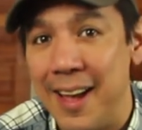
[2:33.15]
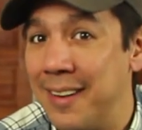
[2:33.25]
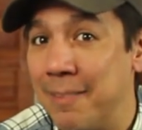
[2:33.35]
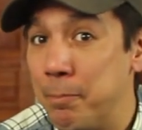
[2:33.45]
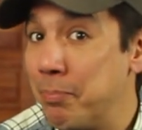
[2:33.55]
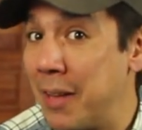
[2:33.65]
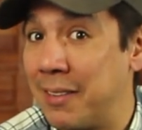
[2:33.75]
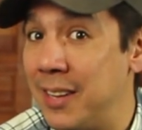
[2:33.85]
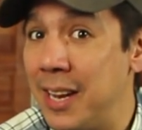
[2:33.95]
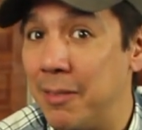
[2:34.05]
And
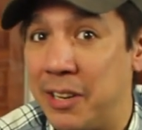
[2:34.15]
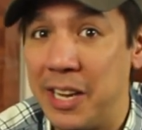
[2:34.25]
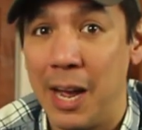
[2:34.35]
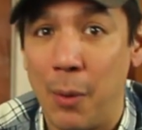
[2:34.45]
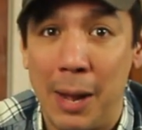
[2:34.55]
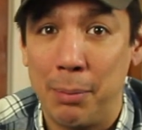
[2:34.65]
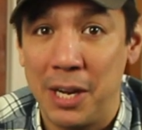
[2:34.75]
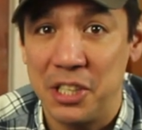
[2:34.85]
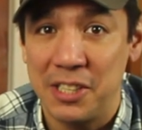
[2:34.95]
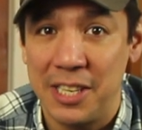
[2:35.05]
that's it. DIY
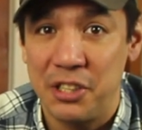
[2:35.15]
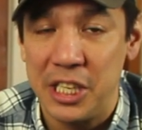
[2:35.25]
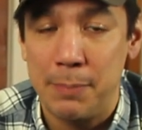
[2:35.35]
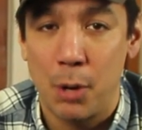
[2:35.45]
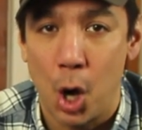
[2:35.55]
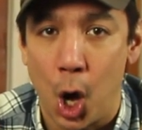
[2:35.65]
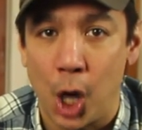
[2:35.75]
project that cheap.